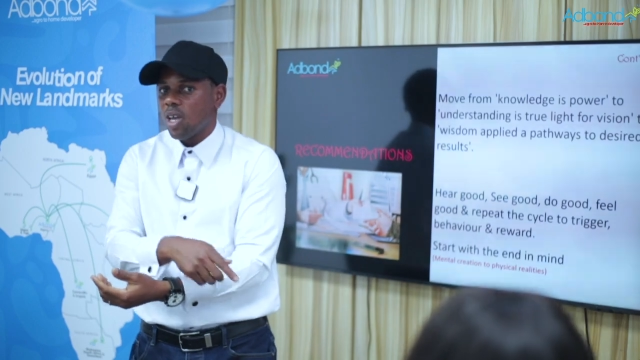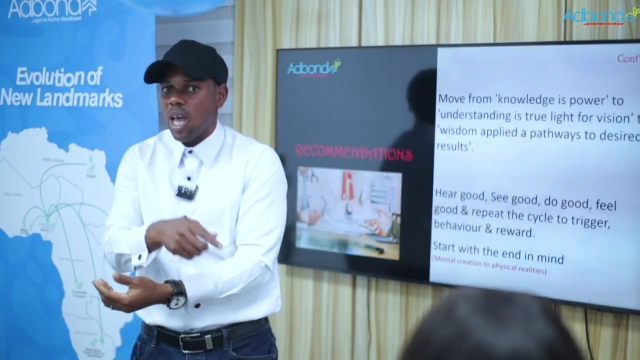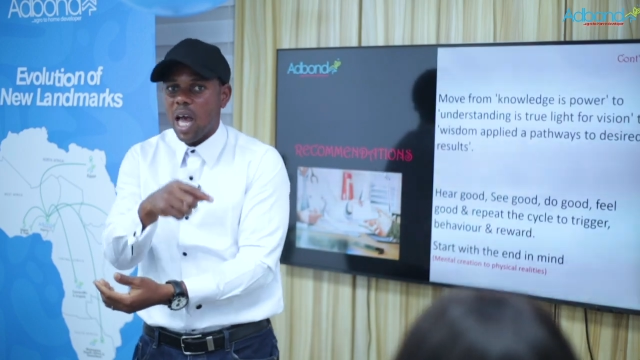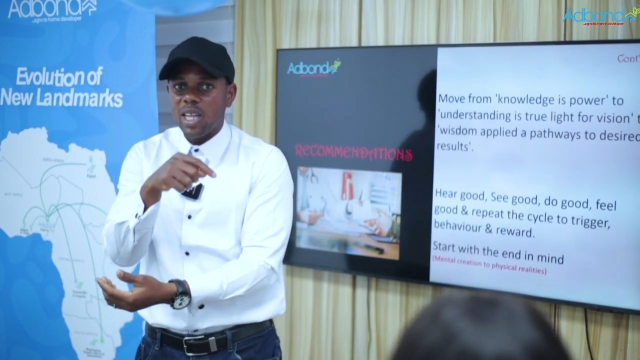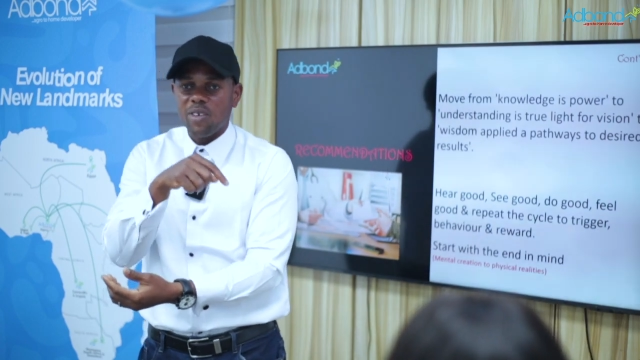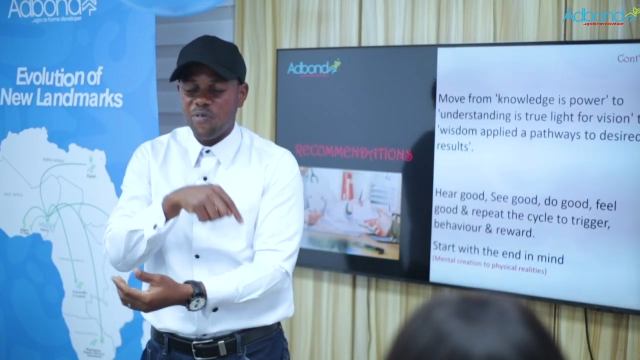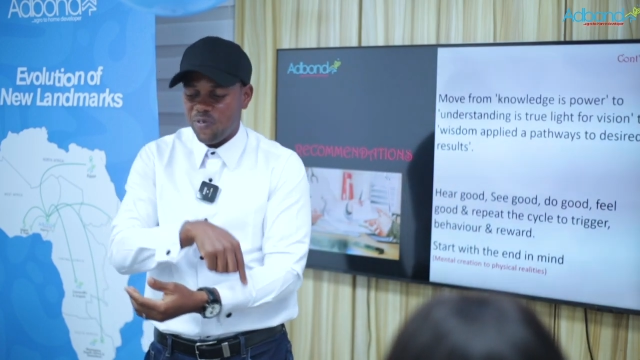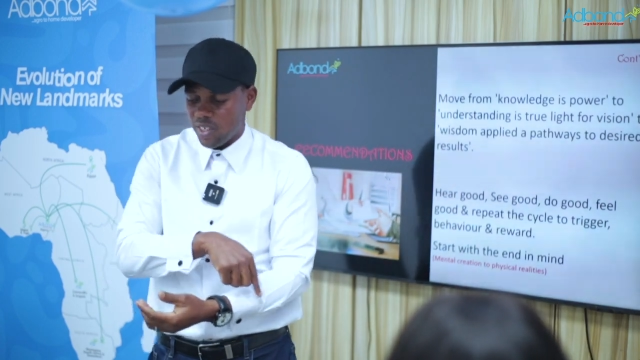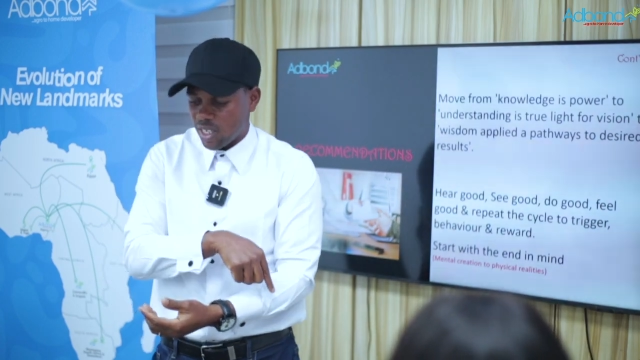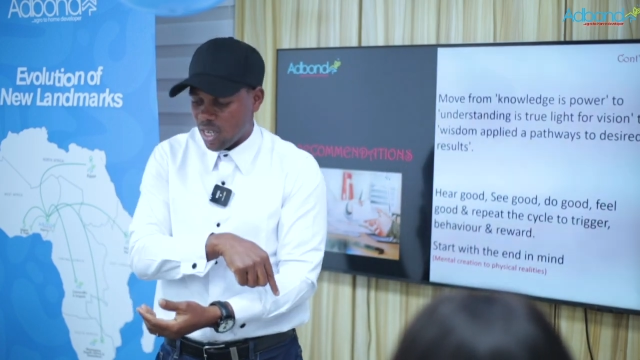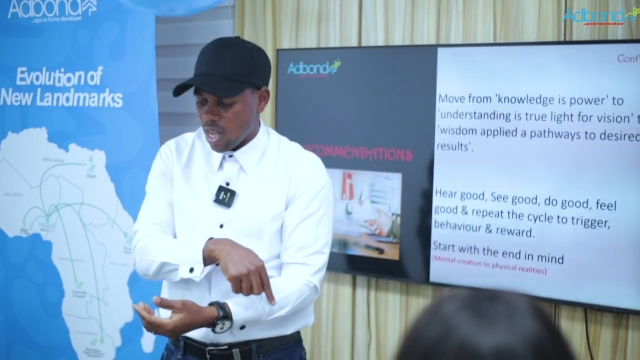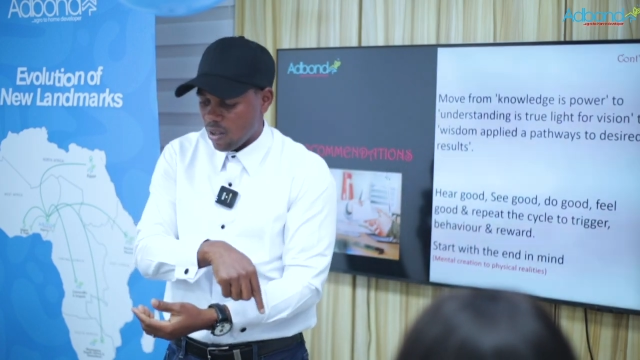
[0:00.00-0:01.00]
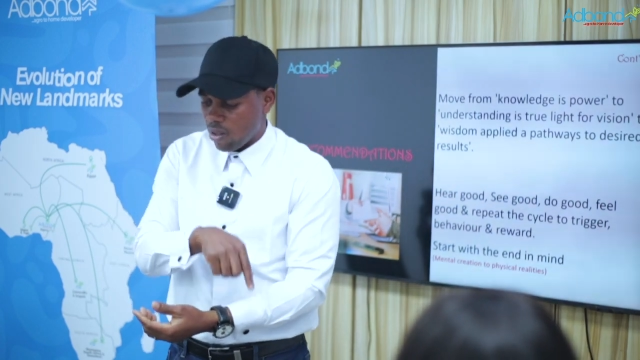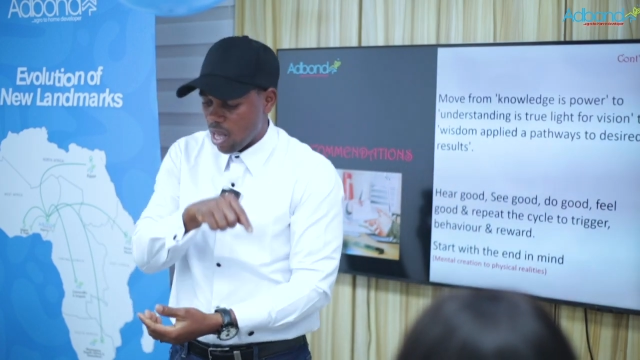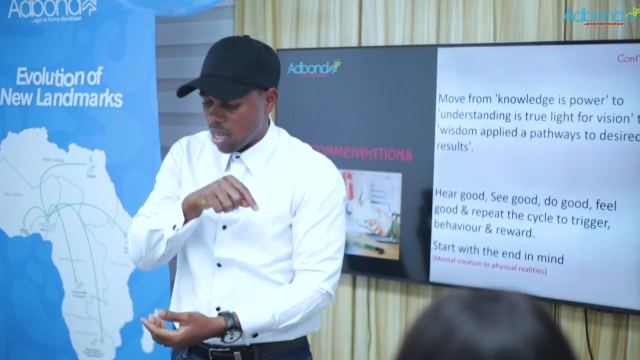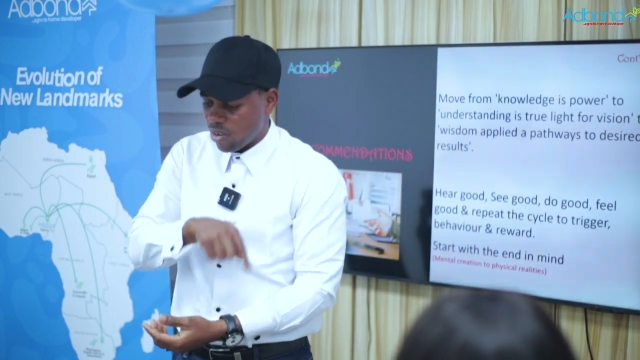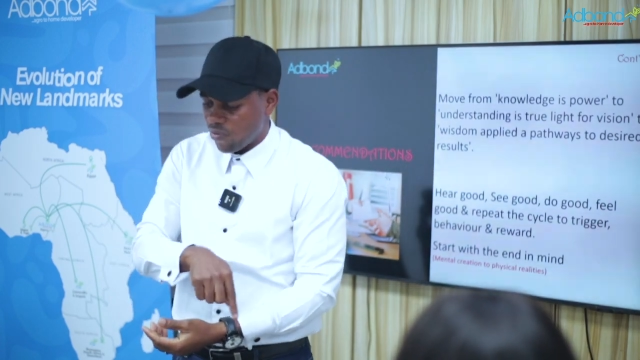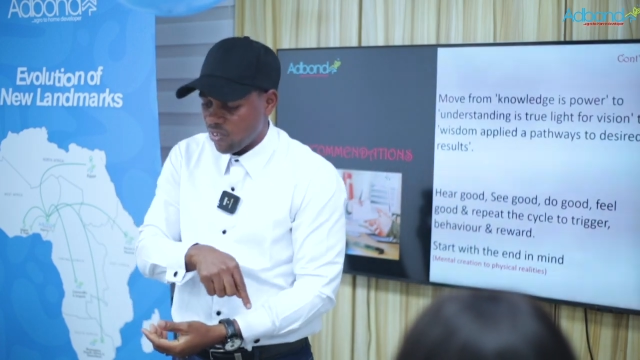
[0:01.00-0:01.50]
at the
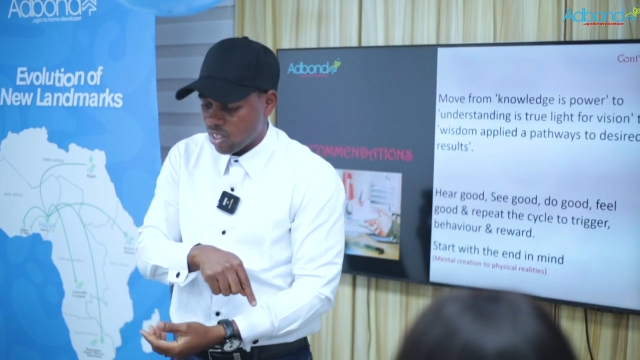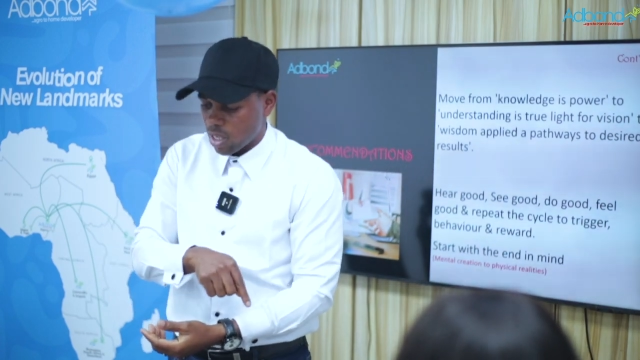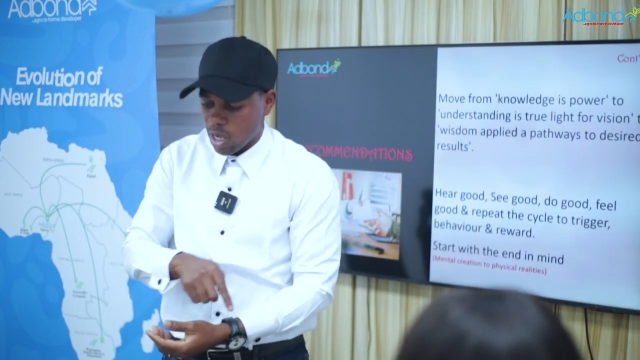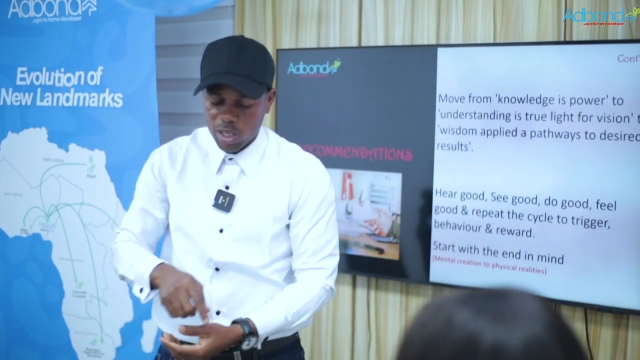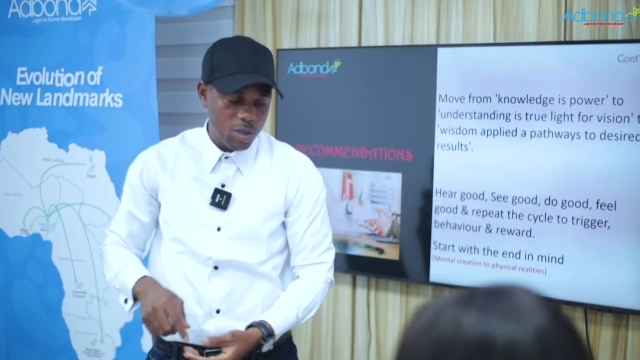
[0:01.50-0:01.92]
physical